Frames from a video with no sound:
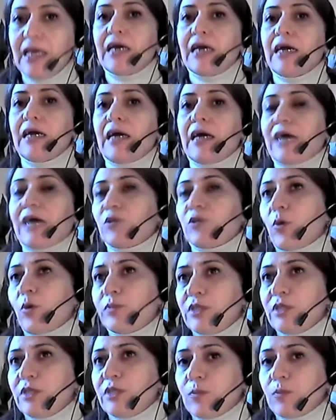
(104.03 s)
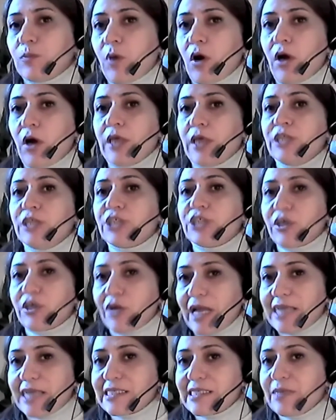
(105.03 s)
adopted by General
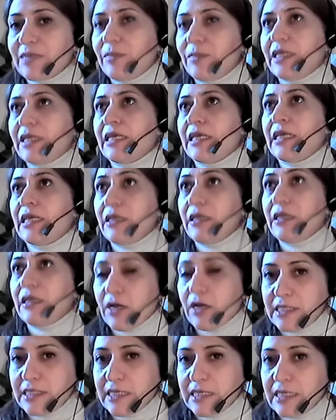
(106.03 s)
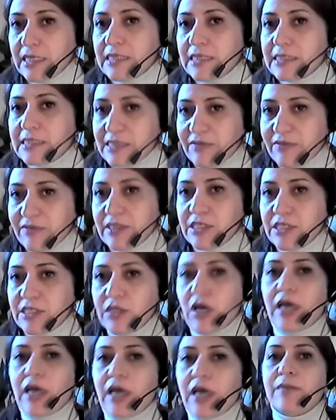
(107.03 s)
Assembly in
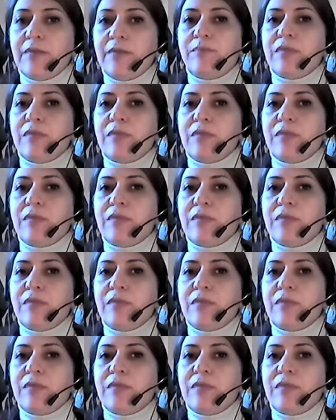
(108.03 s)
1979.